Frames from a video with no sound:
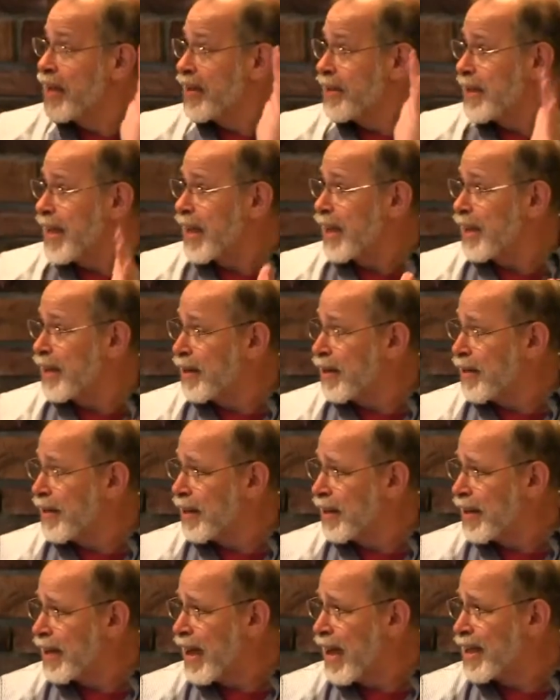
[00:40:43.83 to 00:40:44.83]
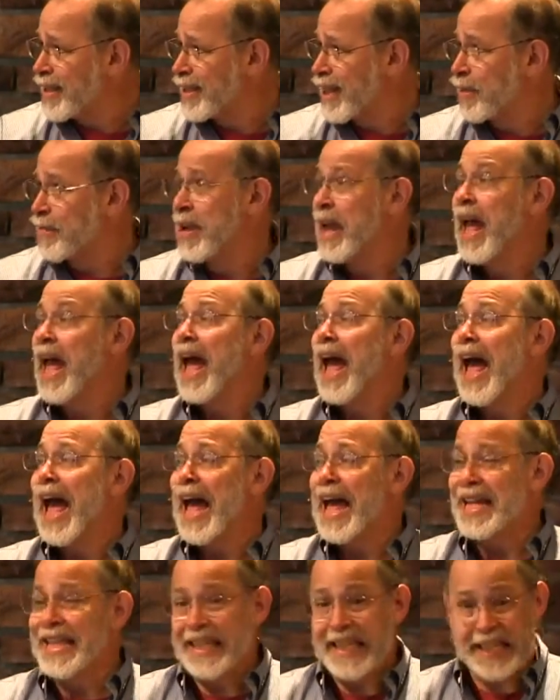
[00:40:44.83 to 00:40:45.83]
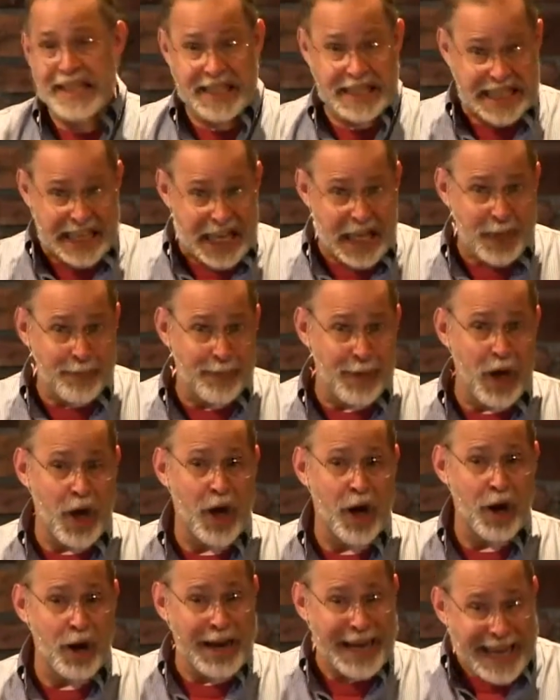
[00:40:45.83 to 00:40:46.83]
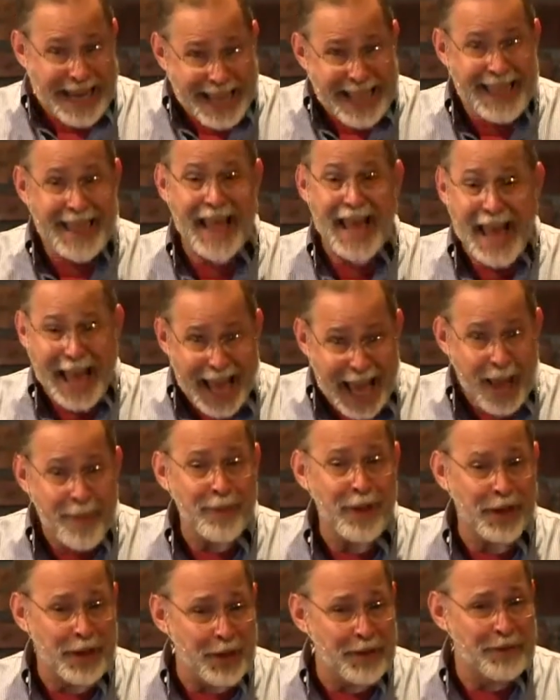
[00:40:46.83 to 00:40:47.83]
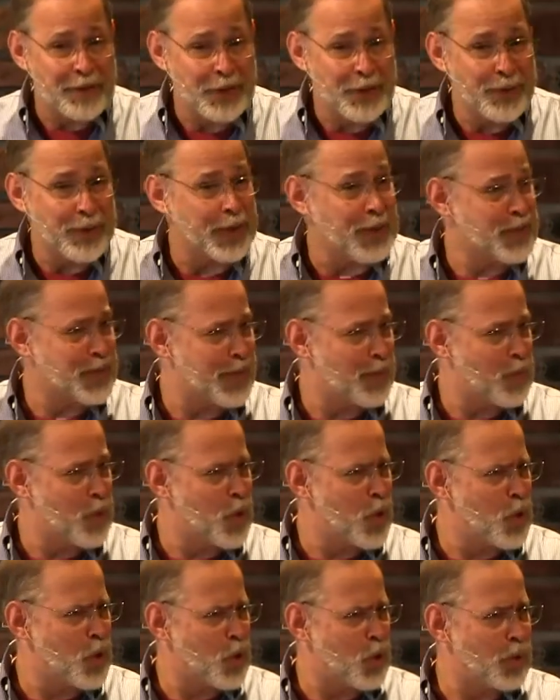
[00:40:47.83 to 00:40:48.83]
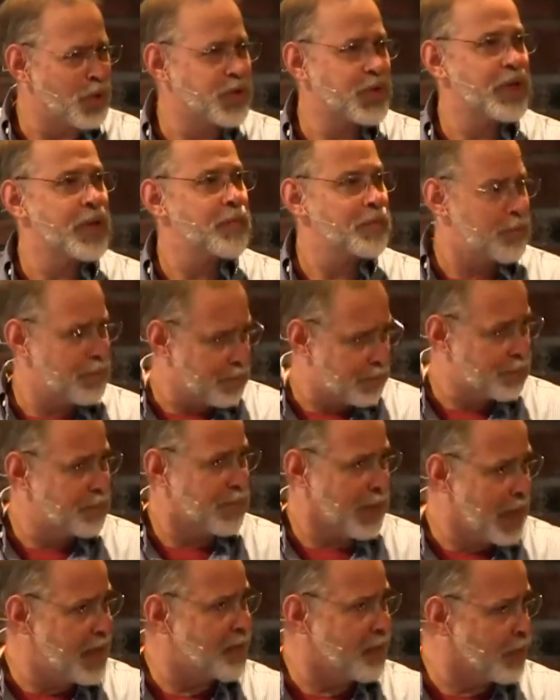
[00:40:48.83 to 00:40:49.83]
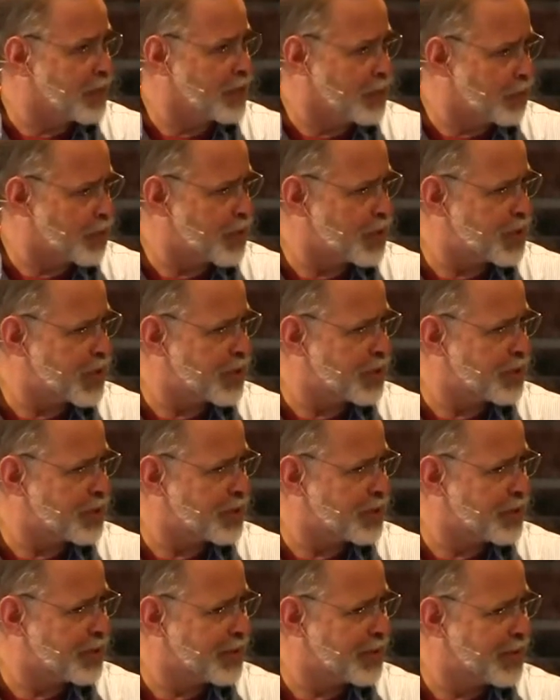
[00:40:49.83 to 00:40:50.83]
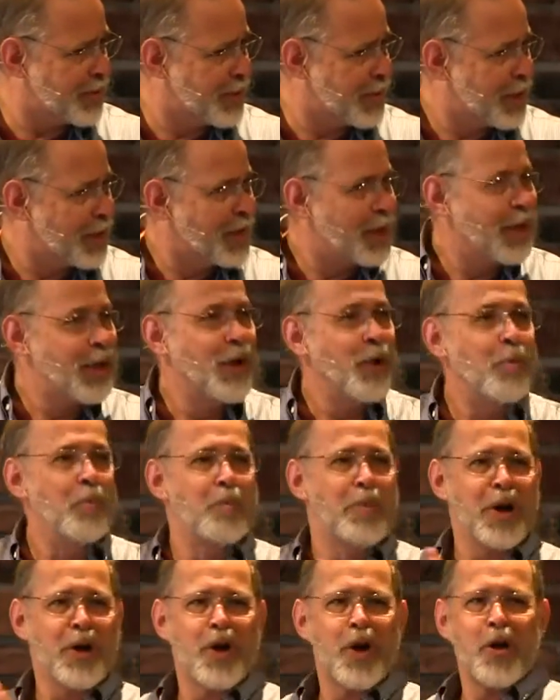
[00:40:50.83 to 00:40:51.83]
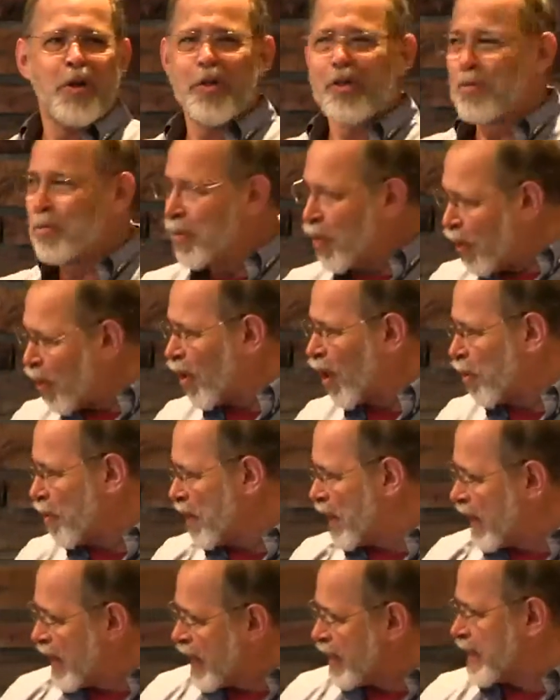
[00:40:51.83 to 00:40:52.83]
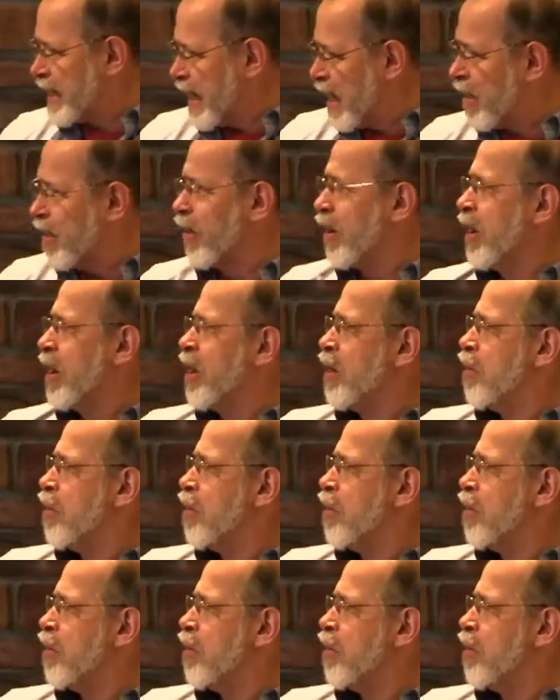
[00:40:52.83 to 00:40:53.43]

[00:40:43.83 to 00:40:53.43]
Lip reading: Second concept, as some are in the habit of doing. Some who? Some believers, some Christians. But all the more, meaning get together,